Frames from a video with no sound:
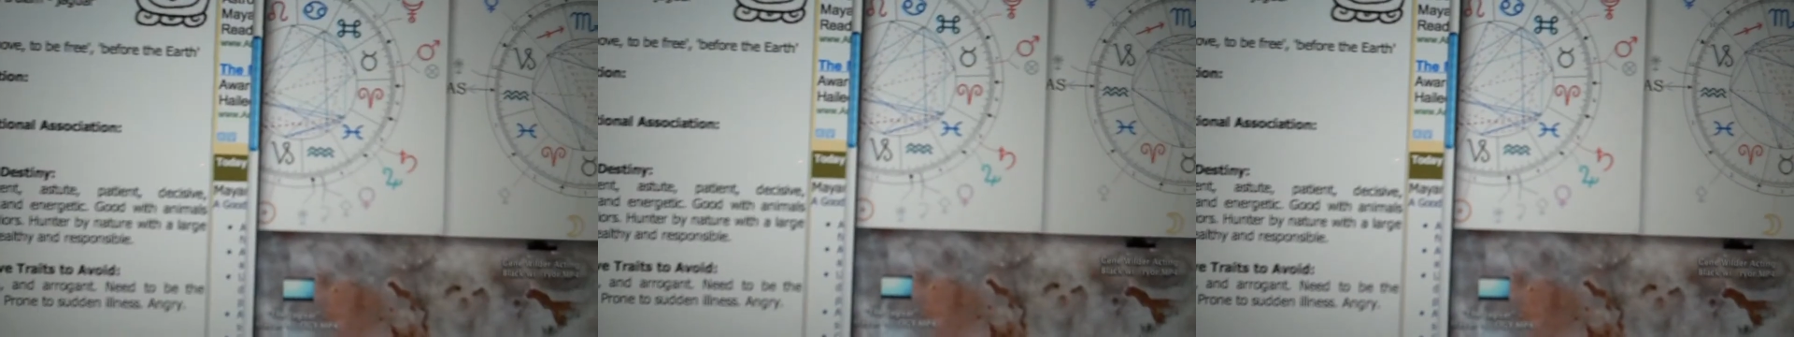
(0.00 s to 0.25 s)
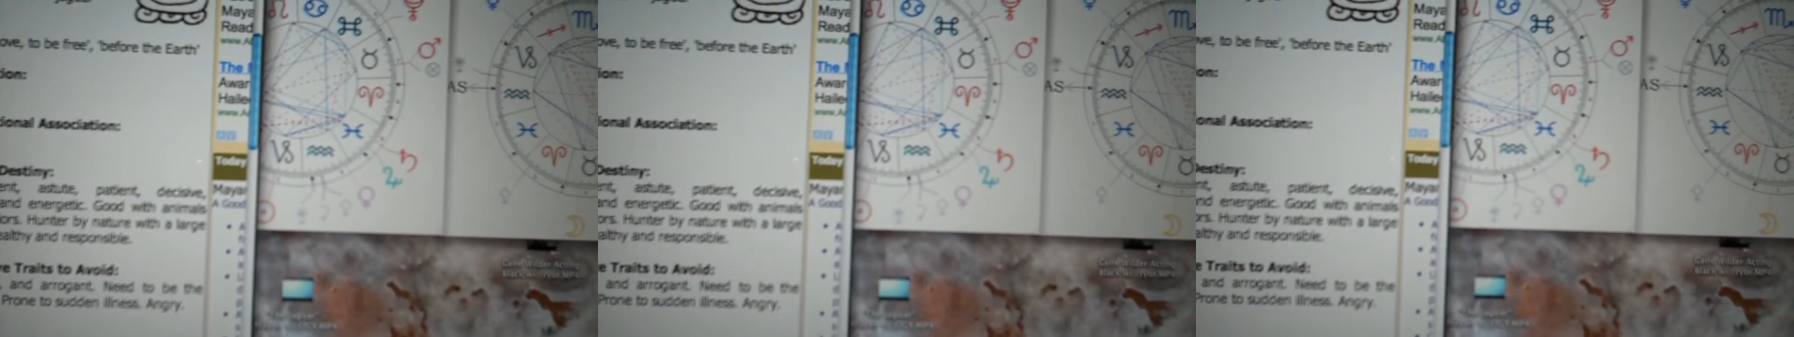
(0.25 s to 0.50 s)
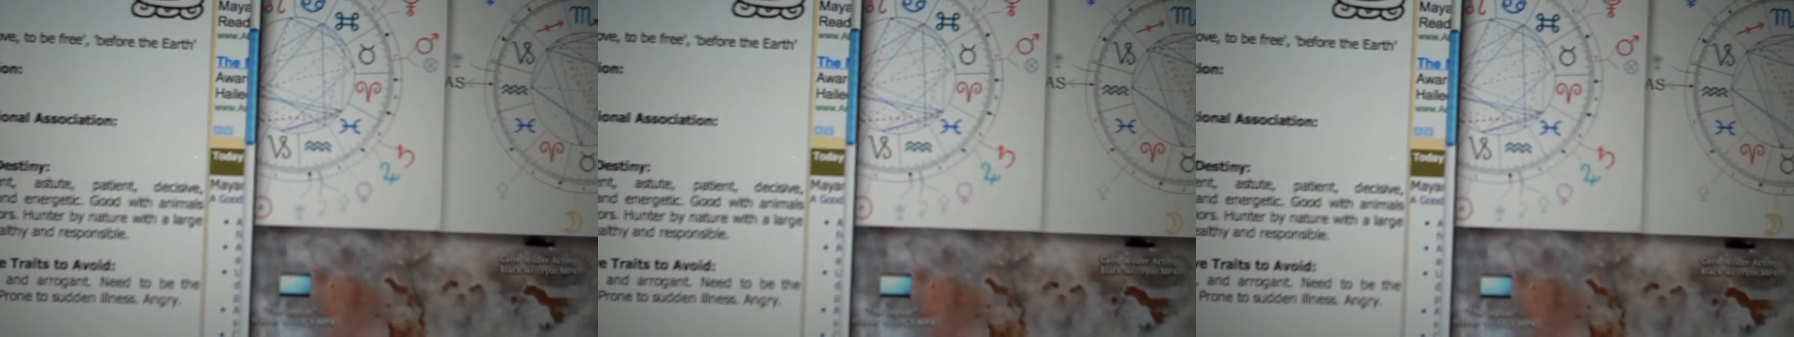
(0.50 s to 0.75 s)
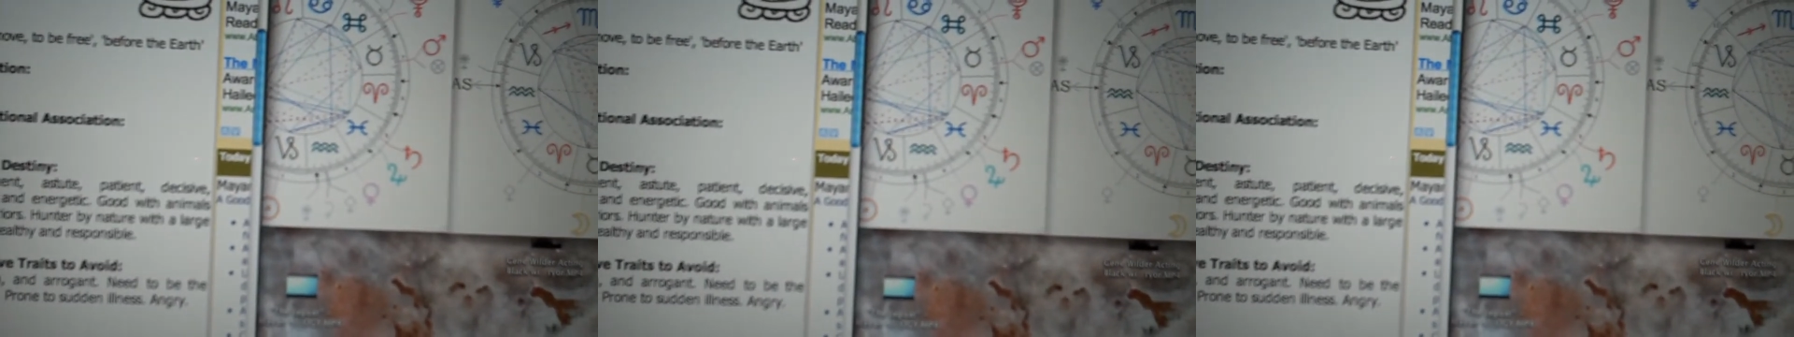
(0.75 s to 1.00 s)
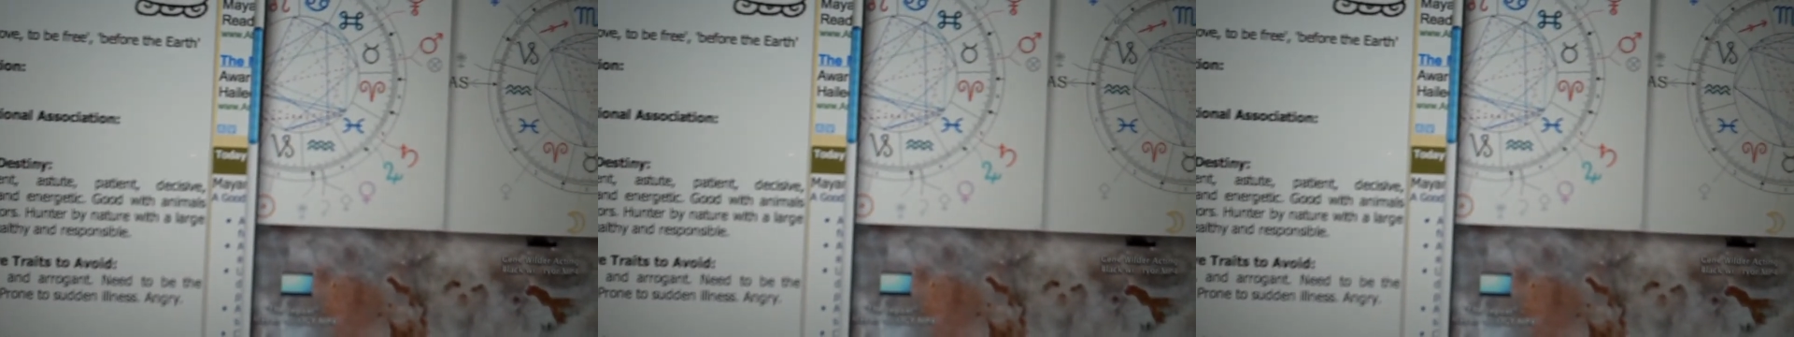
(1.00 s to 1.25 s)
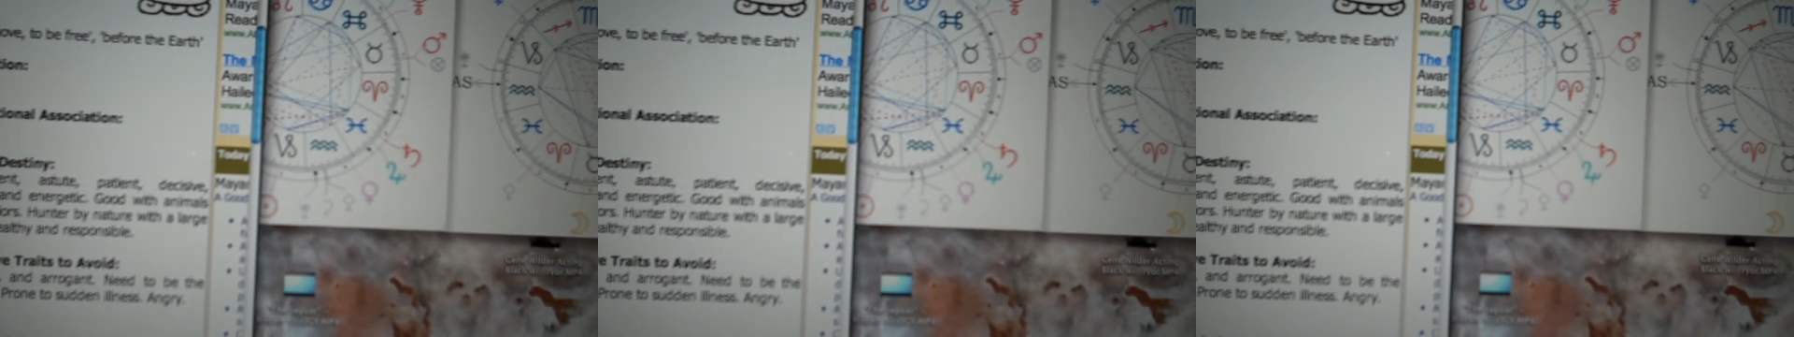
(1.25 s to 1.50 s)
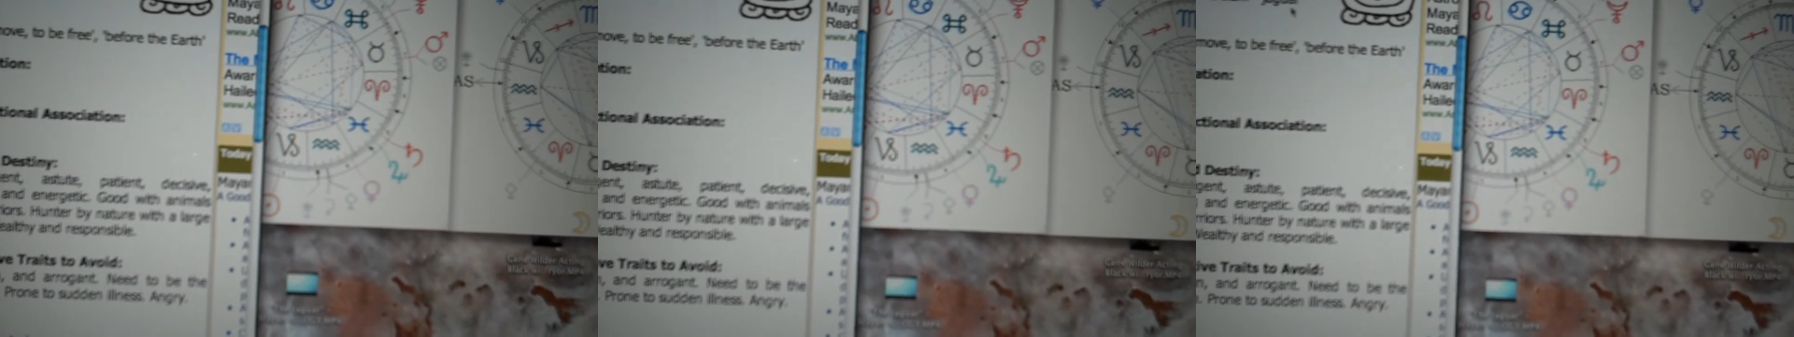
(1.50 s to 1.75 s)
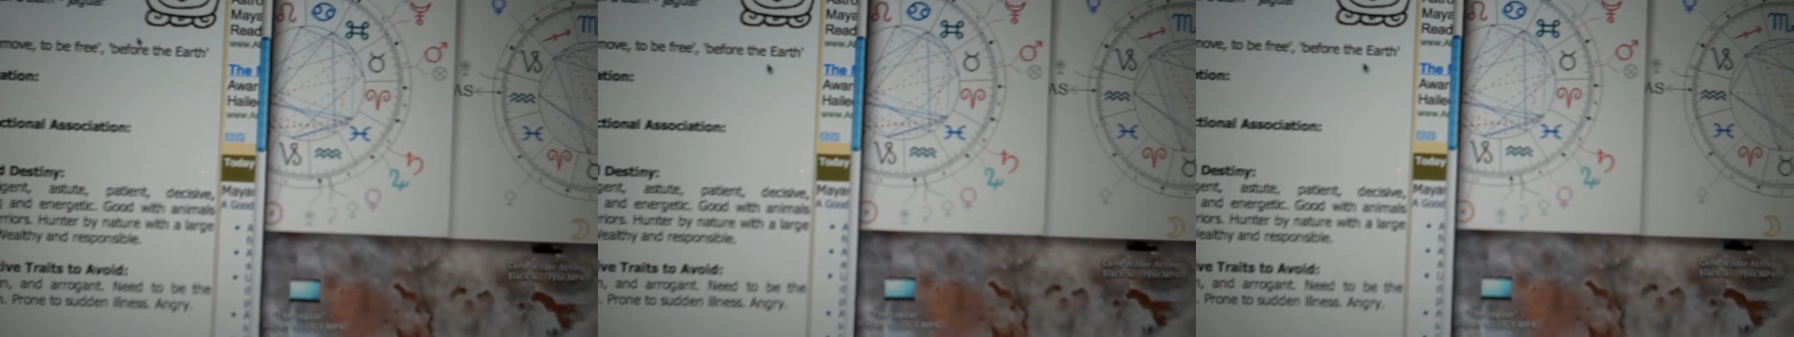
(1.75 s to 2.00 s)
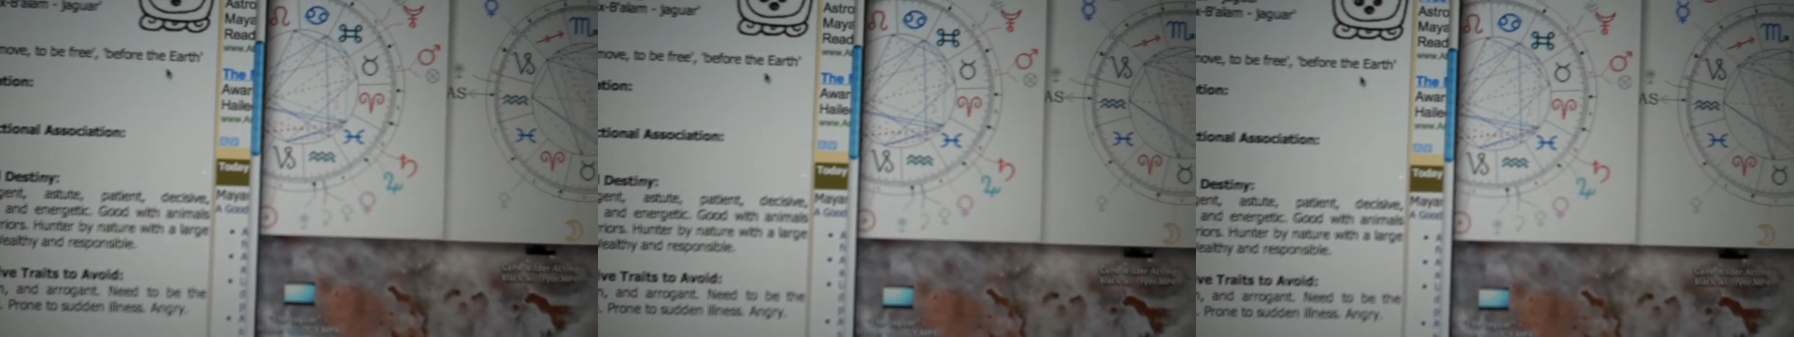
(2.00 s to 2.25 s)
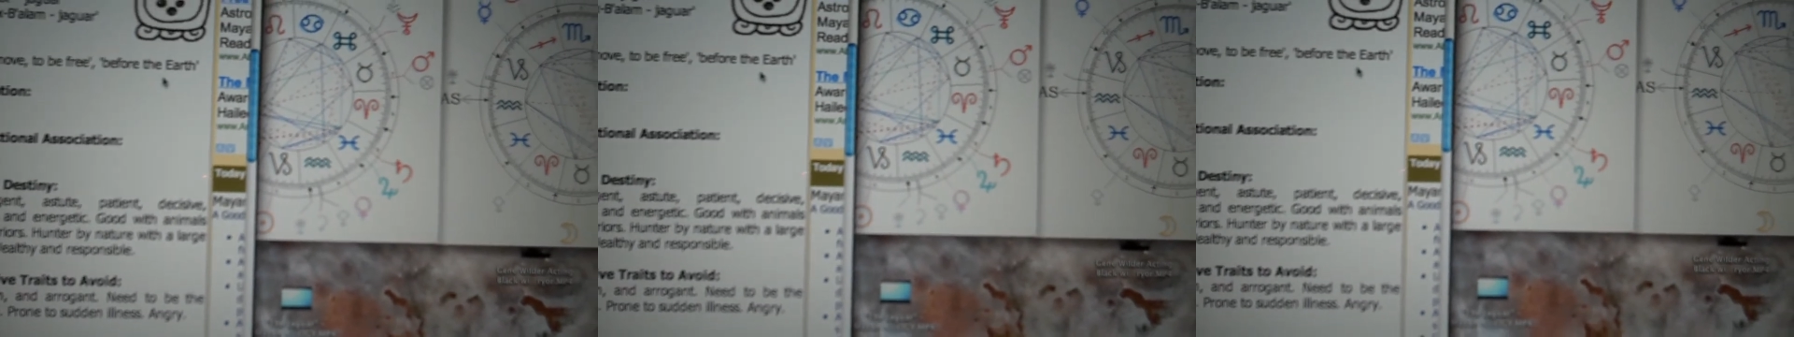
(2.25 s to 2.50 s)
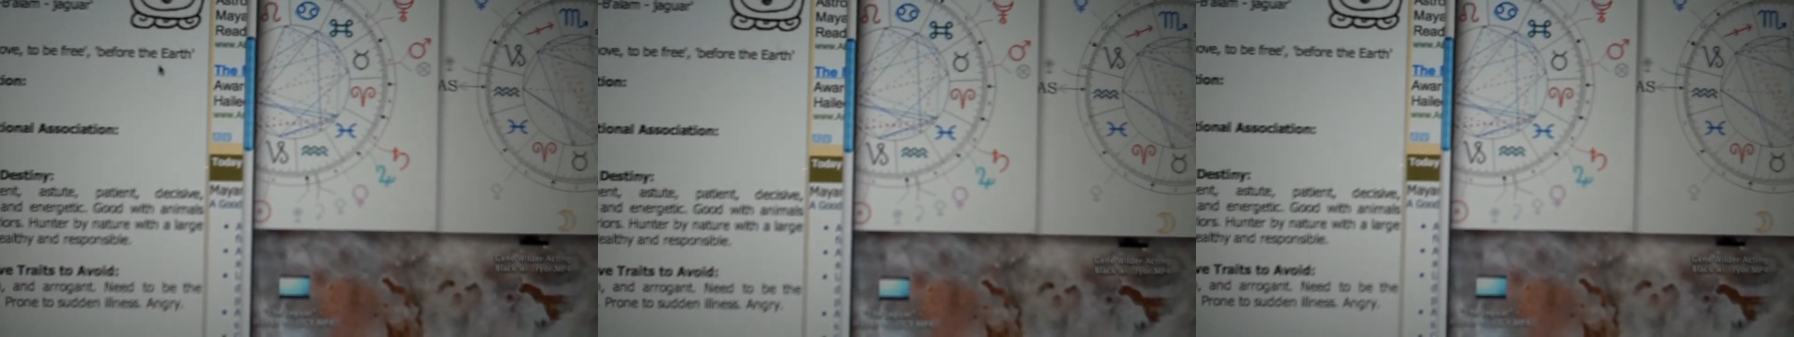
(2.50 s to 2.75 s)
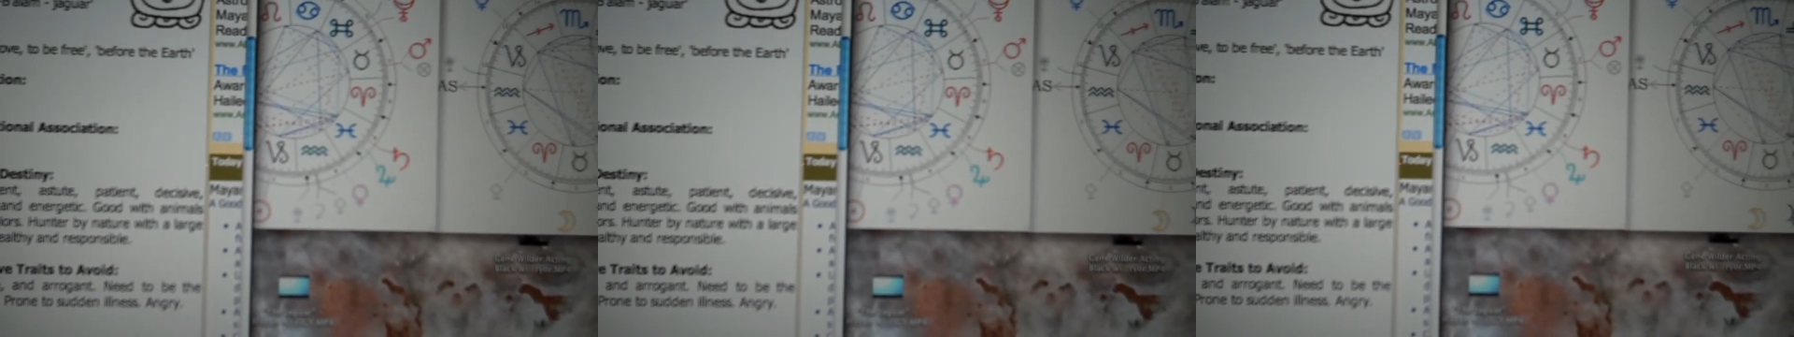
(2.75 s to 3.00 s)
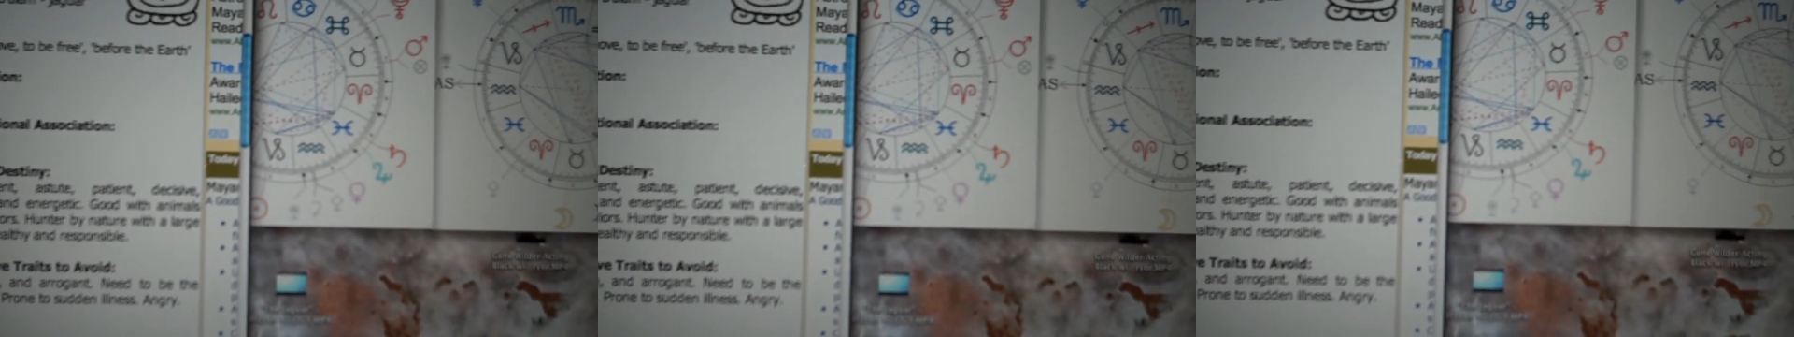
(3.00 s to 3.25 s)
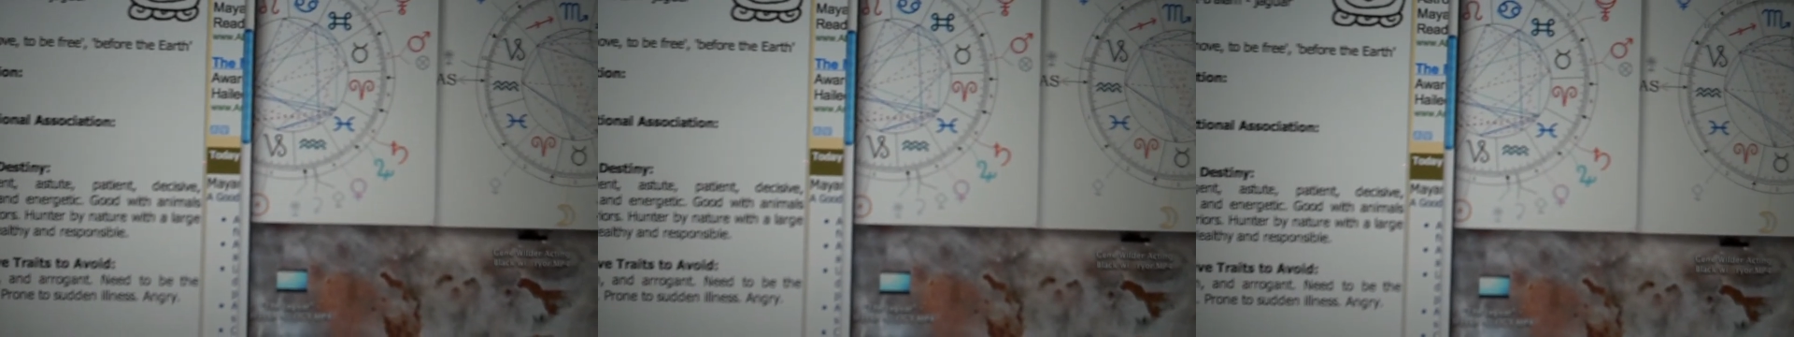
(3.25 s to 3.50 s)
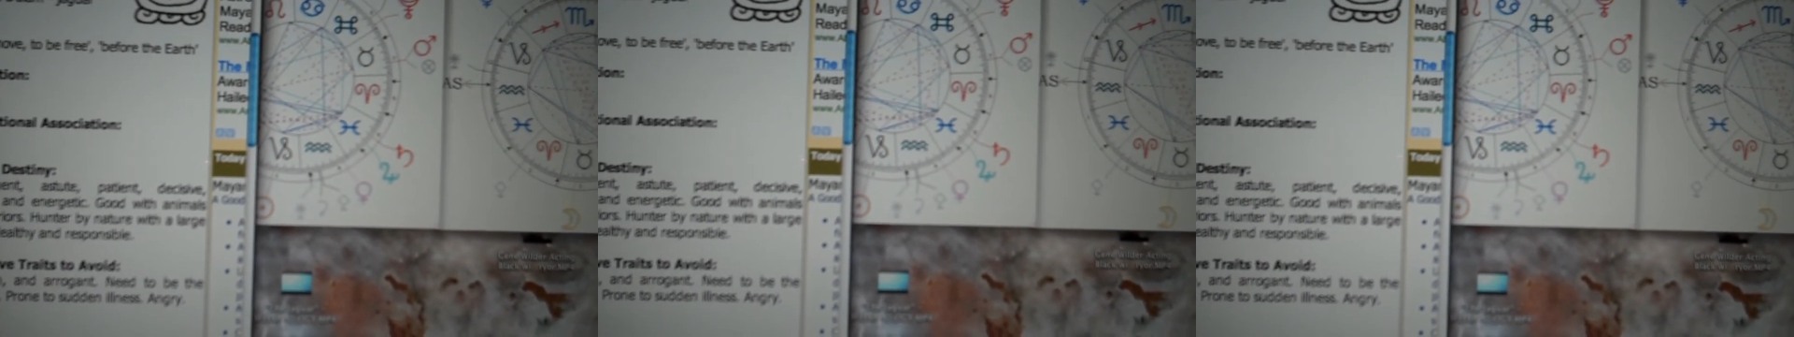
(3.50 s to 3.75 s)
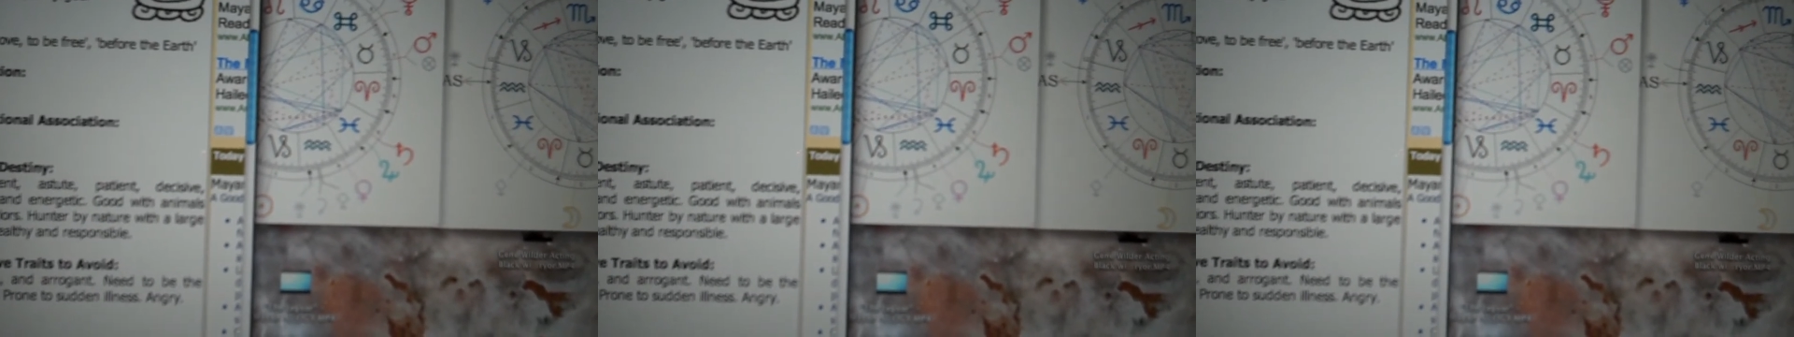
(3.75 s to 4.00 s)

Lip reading: (no speaker visible)